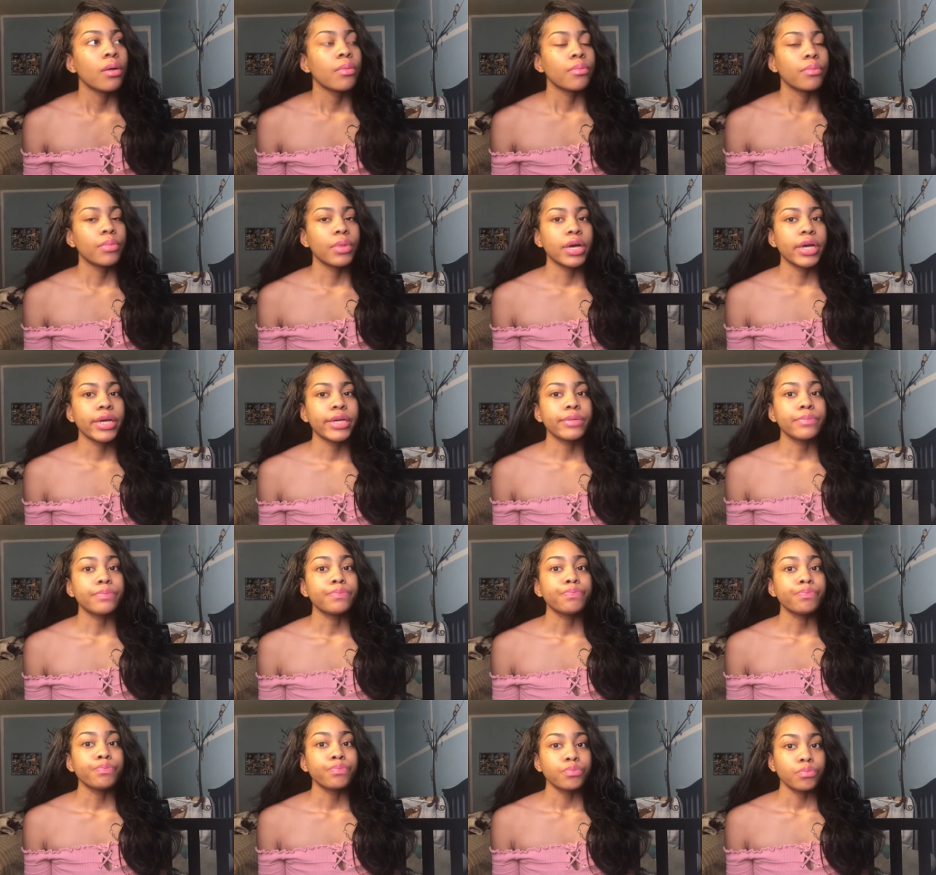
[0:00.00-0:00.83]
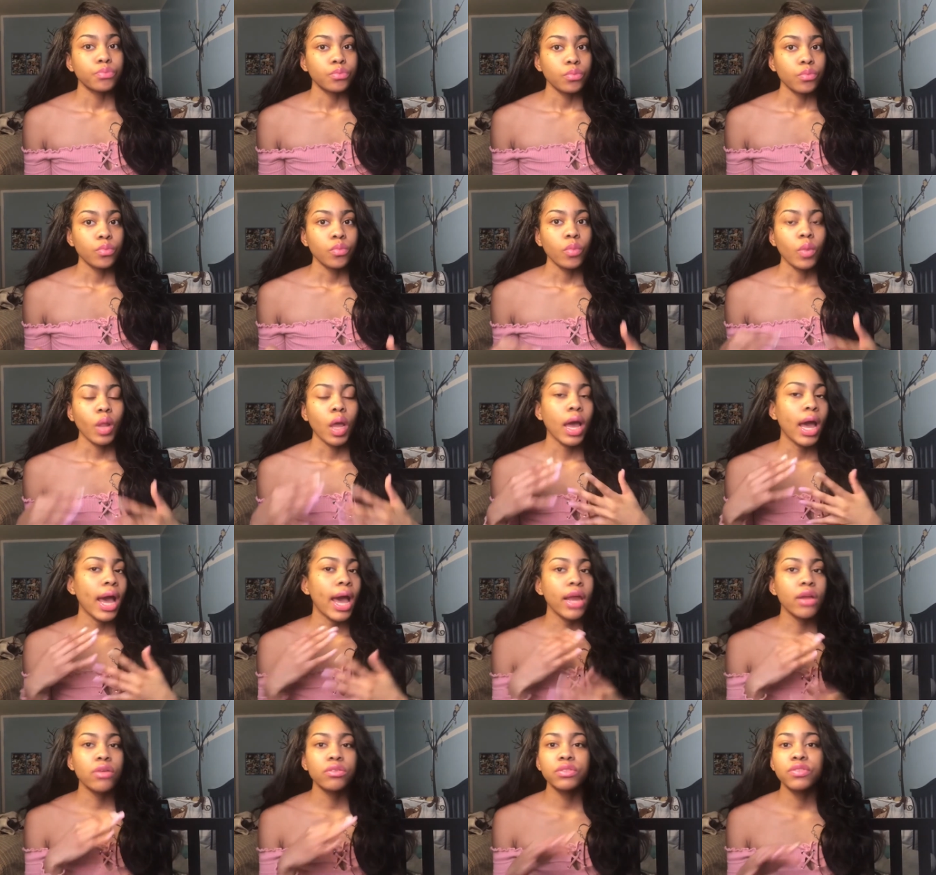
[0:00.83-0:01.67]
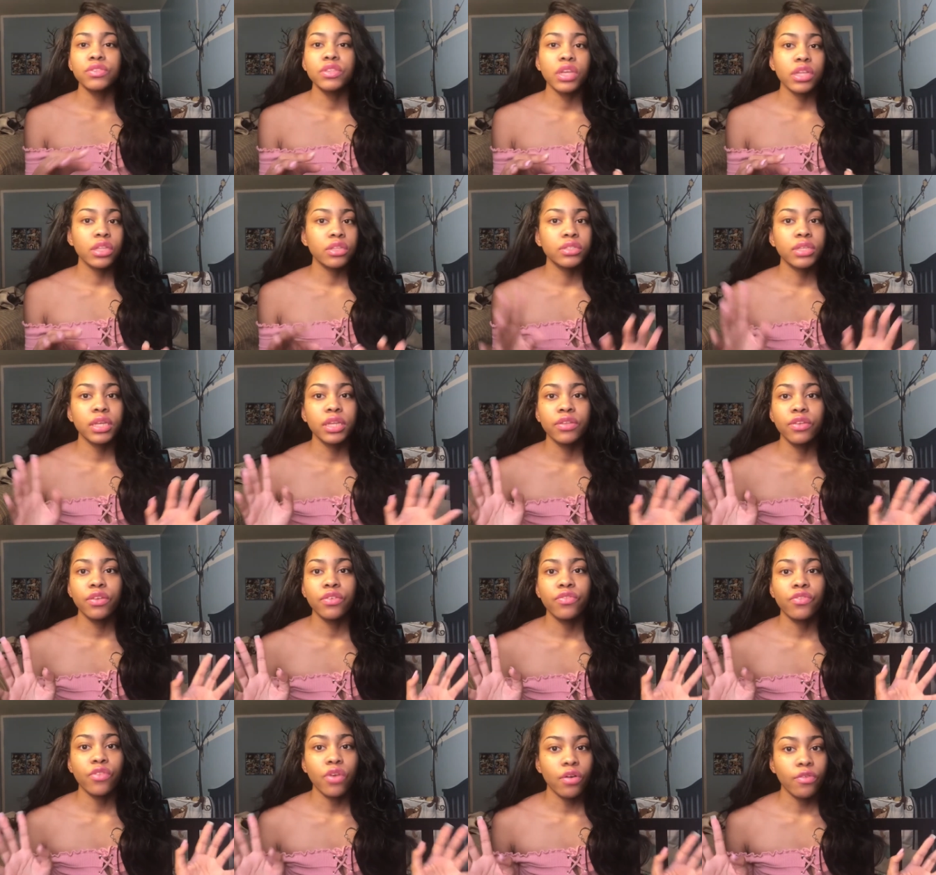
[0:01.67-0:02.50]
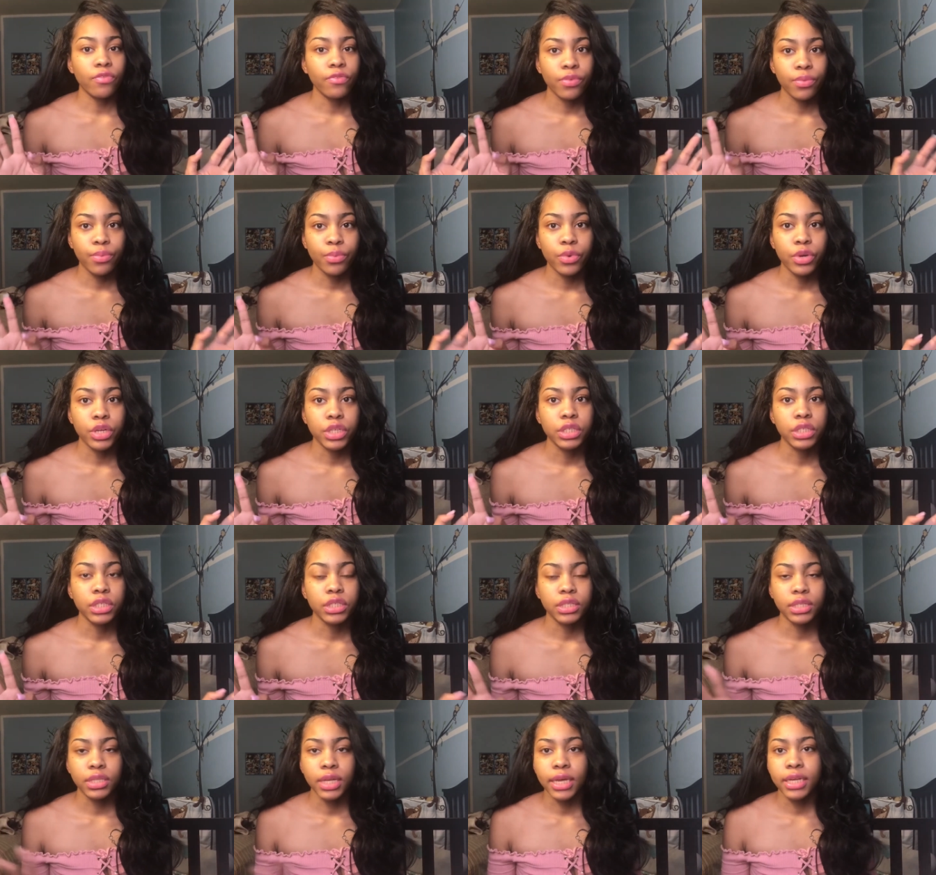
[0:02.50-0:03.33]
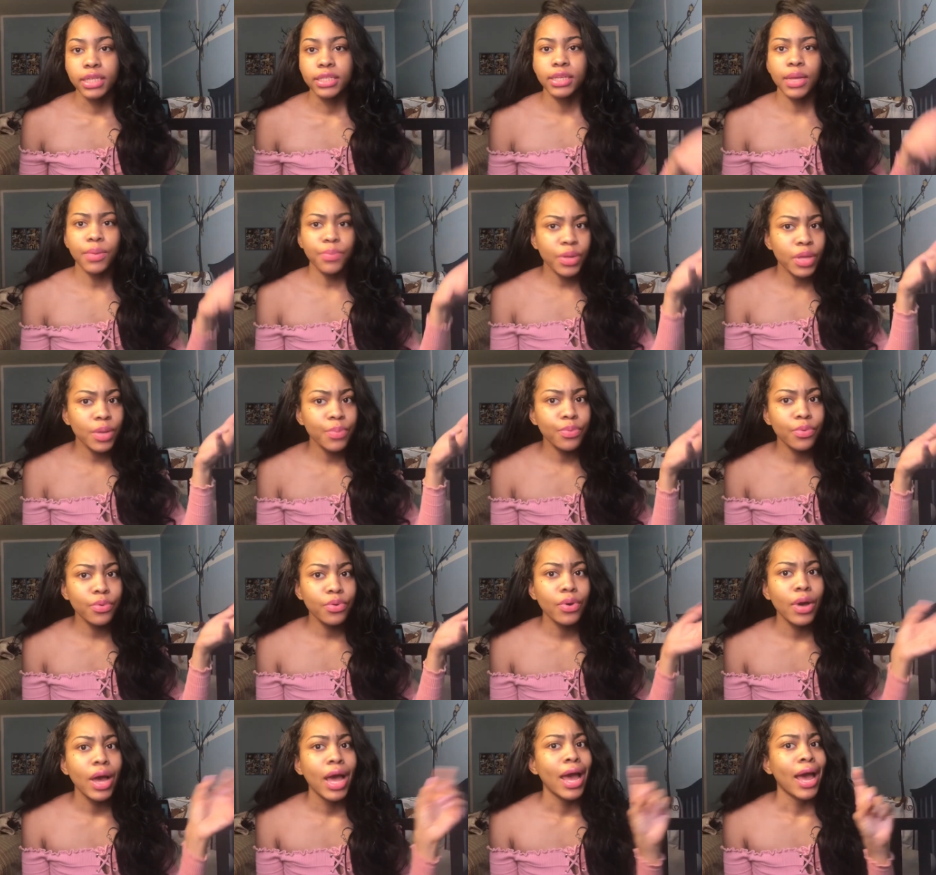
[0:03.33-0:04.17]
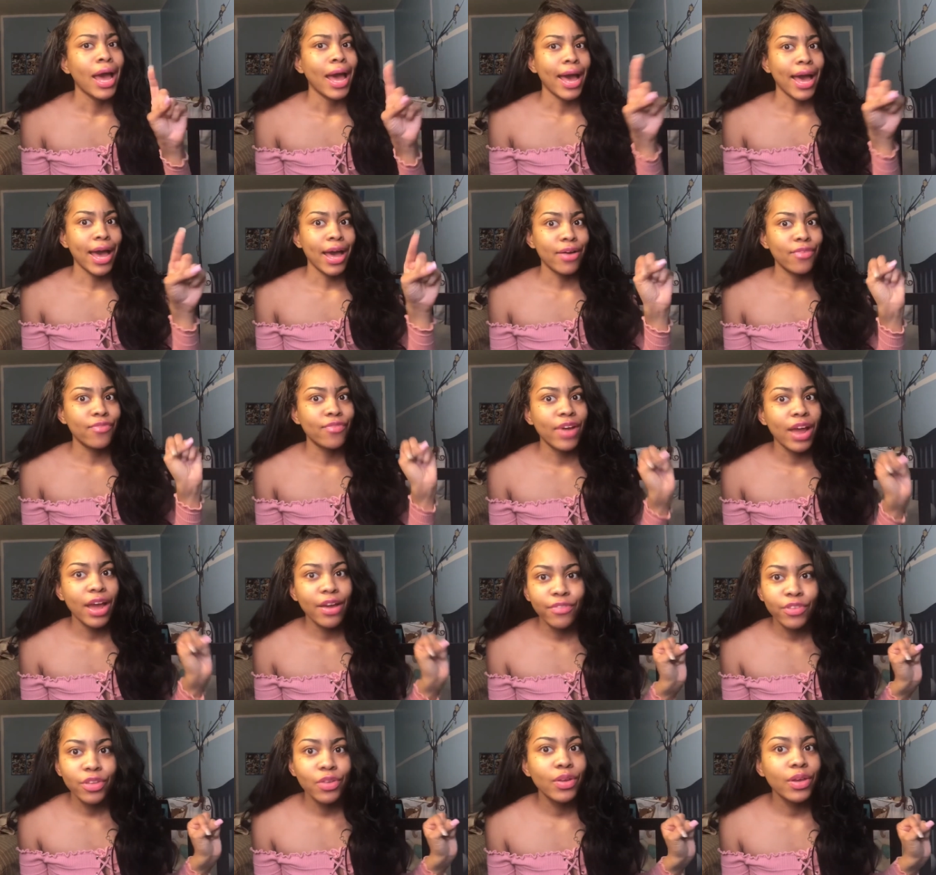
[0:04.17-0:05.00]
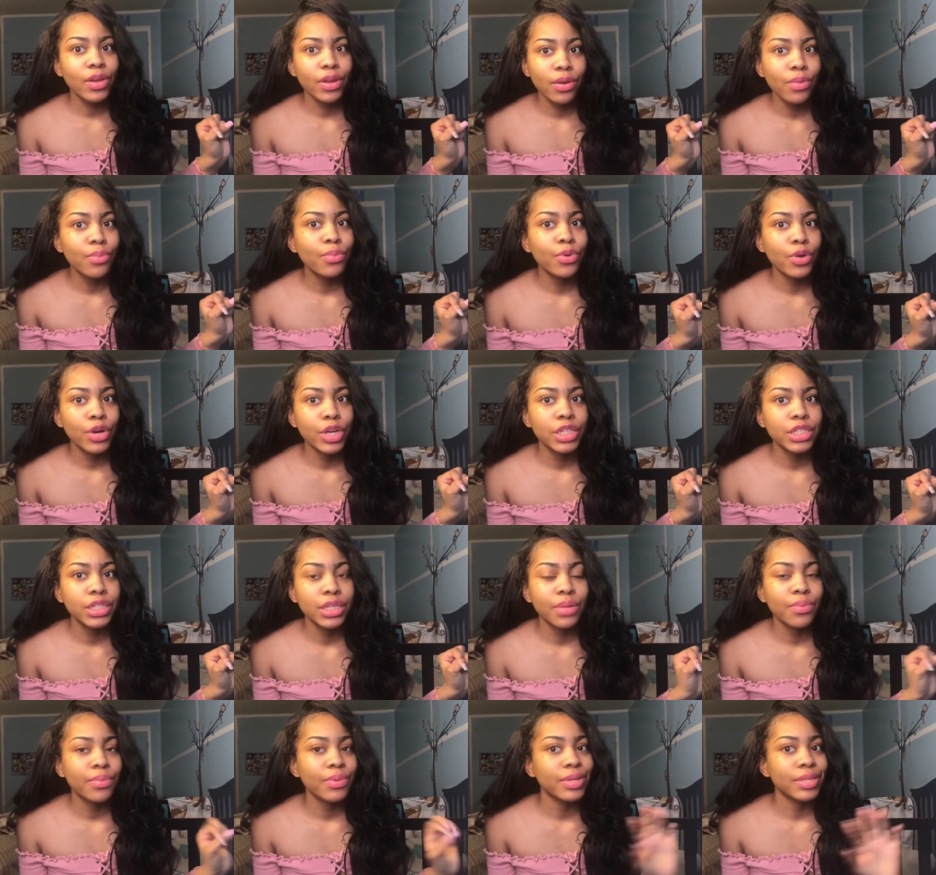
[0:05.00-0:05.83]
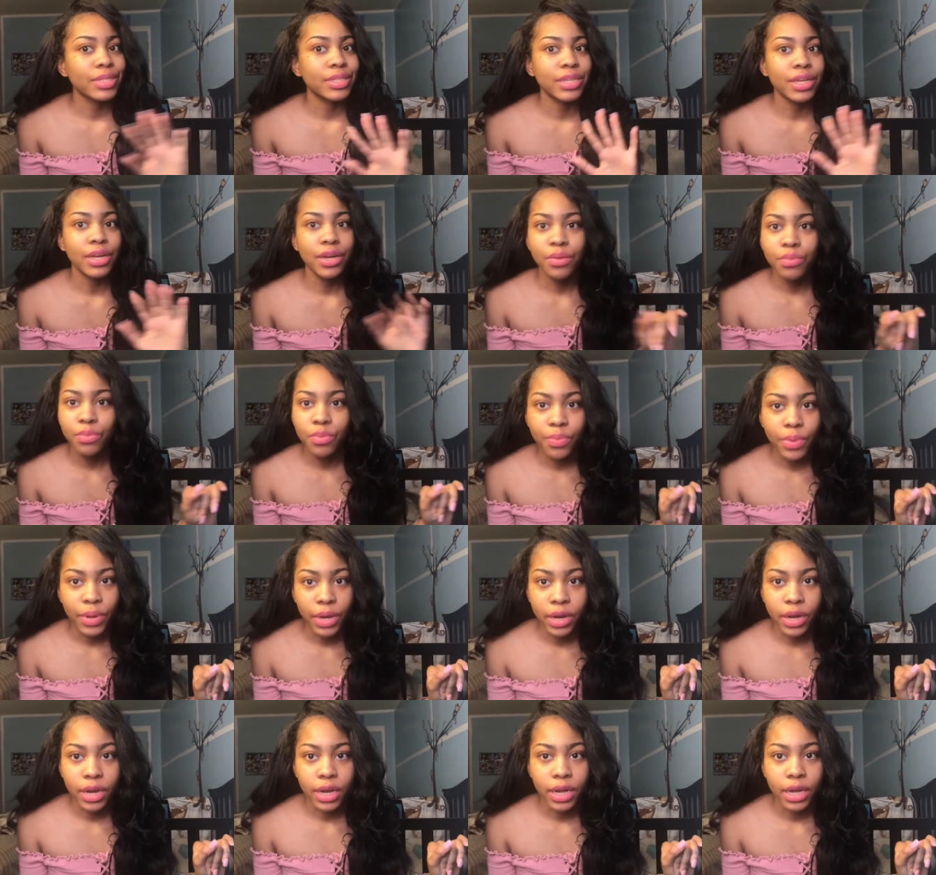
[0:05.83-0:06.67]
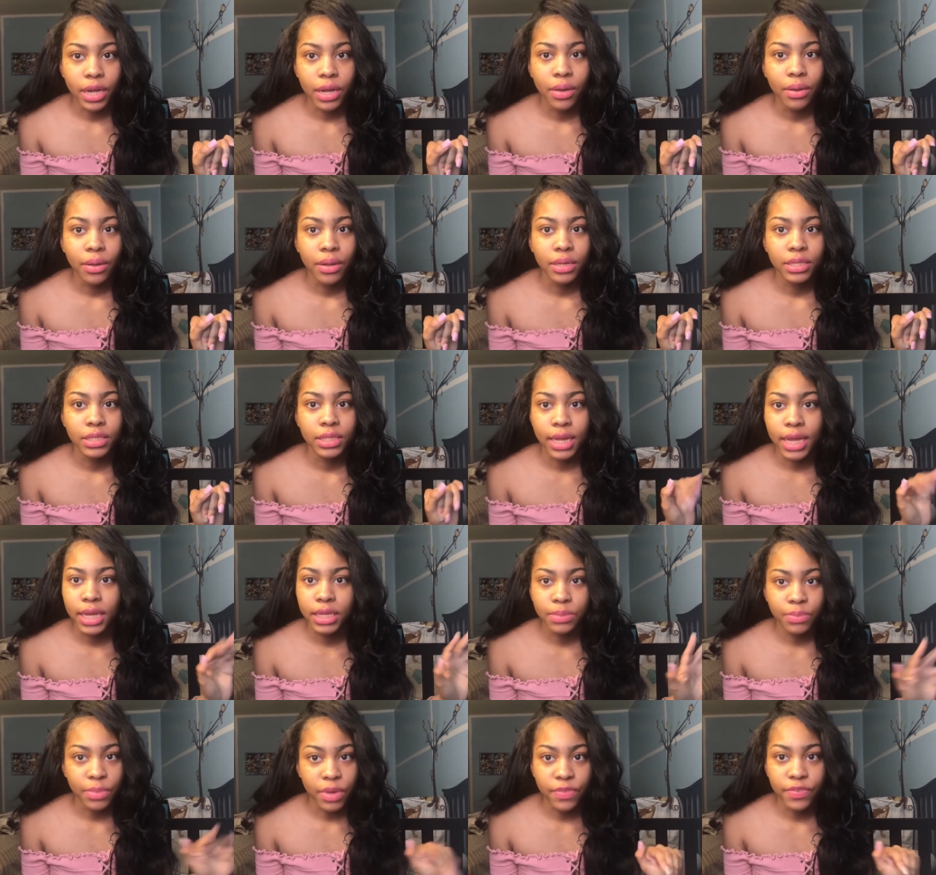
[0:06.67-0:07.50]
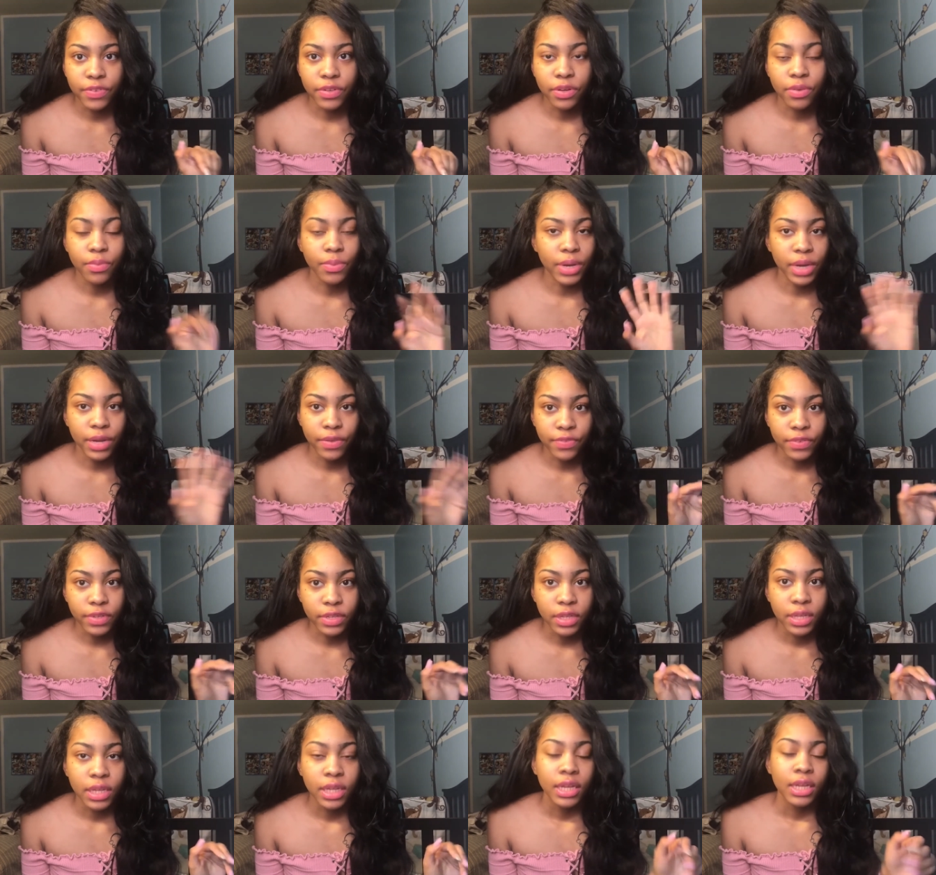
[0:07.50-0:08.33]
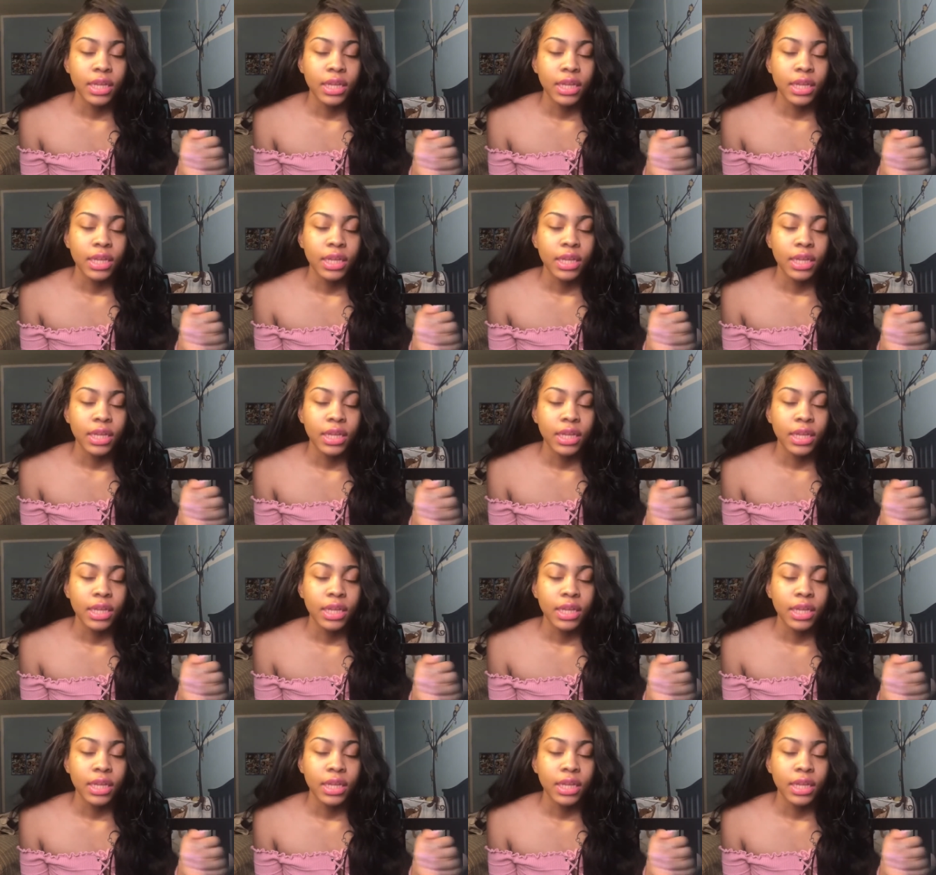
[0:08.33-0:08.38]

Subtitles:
But I don't think there's anything wrong with abortions. Like, some people, I'd rather you get an abortion to be a terrible parent / mother or whatever.